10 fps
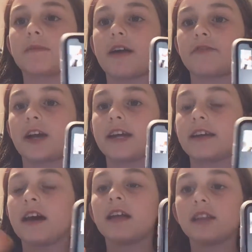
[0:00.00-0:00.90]
with my
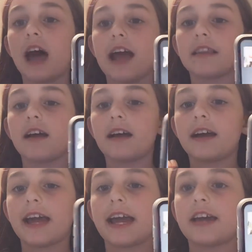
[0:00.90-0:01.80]
friend
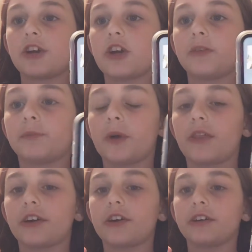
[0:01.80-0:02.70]
Lila and her
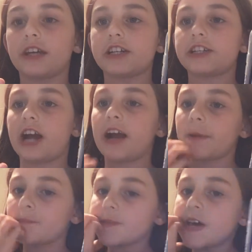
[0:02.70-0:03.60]
brother Lenny
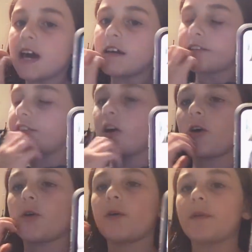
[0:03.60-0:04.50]
Jack.
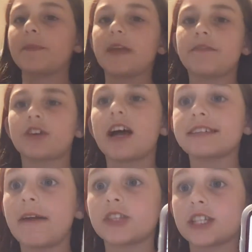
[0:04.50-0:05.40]
So if you
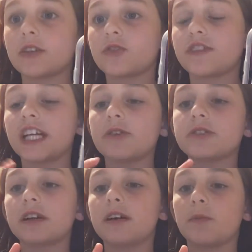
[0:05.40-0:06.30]
guys haven't seen those
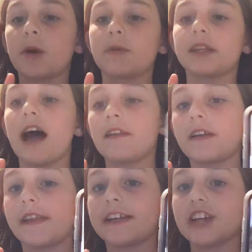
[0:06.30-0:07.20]
videos, the one with
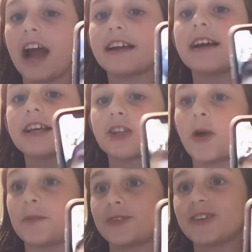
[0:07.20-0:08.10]
Lila and then Jack, it's
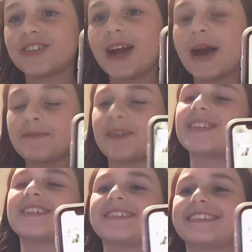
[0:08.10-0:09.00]
called Patricia and
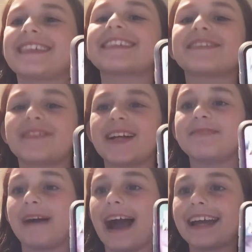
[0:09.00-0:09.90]
Patricia
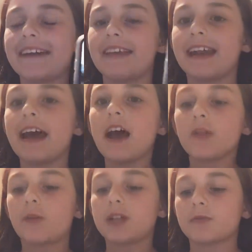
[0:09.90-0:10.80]
Fights Back. And then
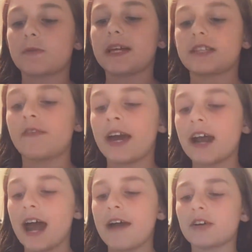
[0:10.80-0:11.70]
the ones with me and
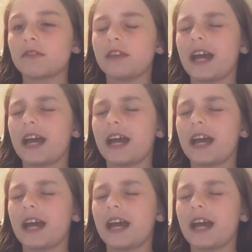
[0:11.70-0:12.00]
Savannah, I have